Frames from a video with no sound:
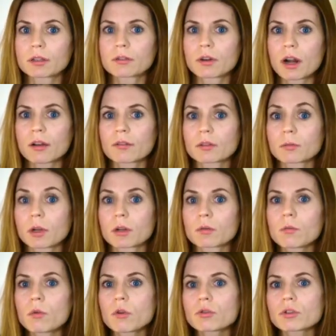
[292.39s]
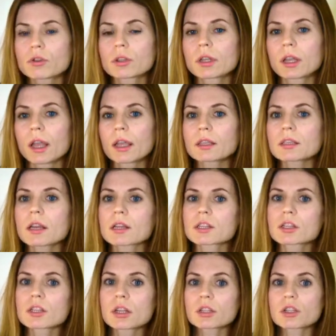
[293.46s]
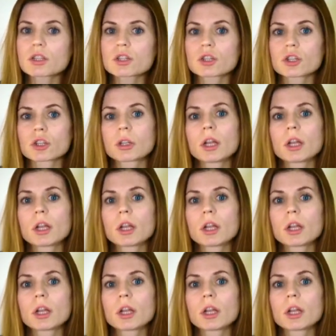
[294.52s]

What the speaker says: driven by emotion, it's essential